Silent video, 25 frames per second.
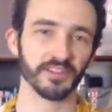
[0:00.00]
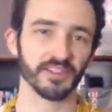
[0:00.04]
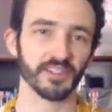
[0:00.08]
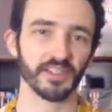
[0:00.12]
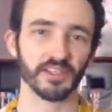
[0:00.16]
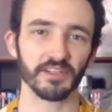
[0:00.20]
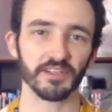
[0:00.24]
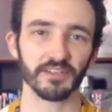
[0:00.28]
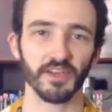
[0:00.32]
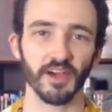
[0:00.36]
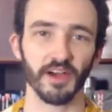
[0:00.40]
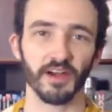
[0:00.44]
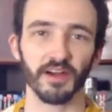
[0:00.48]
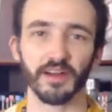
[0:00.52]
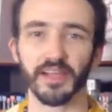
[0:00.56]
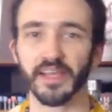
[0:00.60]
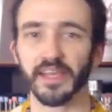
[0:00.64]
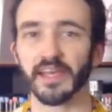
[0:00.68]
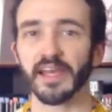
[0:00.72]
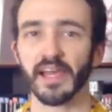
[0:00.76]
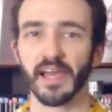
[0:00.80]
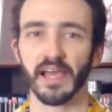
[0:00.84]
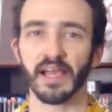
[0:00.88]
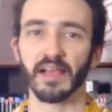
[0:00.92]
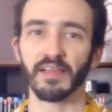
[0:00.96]
see your
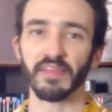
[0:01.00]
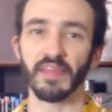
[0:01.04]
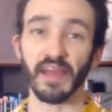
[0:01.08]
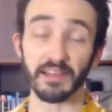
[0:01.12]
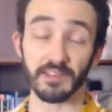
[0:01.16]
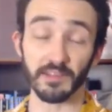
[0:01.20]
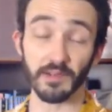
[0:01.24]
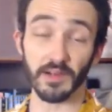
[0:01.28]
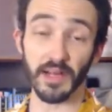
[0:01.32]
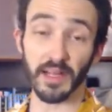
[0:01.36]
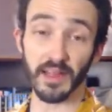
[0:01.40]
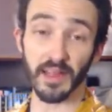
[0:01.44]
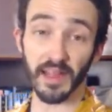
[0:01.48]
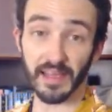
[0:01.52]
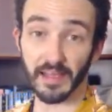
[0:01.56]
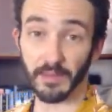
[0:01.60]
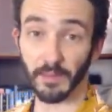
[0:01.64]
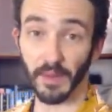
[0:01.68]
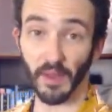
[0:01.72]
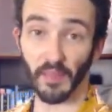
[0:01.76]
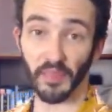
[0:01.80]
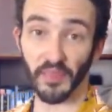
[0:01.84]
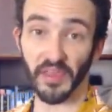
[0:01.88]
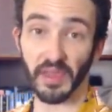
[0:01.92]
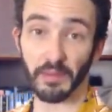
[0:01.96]
target. That's what I like
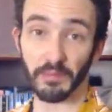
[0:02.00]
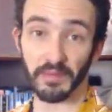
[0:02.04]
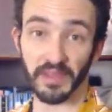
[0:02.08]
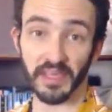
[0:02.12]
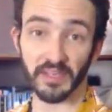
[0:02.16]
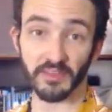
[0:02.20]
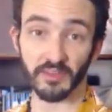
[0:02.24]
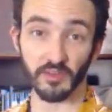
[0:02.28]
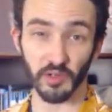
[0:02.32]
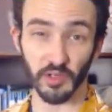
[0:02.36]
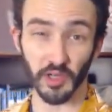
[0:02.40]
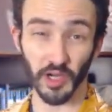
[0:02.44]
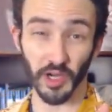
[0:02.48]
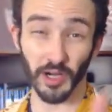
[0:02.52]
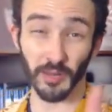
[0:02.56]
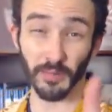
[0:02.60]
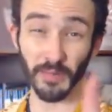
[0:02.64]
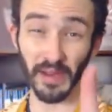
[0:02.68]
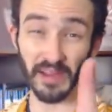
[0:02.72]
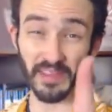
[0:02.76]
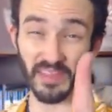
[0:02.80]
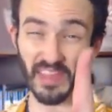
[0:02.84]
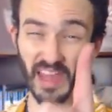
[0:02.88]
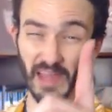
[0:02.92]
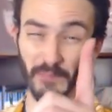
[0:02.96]
about the MK2
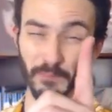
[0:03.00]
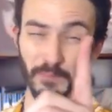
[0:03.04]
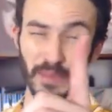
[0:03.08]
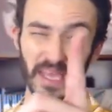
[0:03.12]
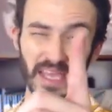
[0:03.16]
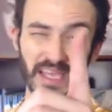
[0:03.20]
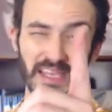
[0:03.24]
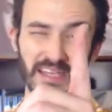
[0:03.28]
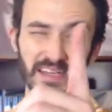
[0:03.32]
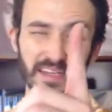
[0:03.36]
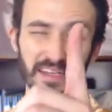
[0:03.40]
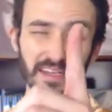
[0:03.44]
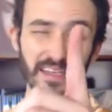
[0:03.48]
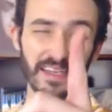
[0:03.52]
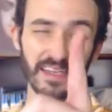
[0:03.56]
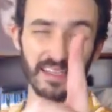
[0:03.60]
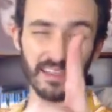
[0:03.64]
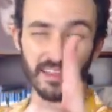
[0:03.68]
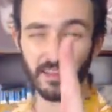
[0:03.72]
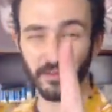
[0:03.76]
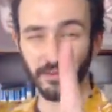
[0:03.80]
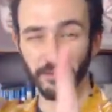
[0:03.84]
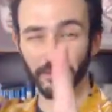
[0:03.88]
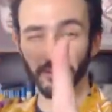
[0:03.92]
carbine. That pin at the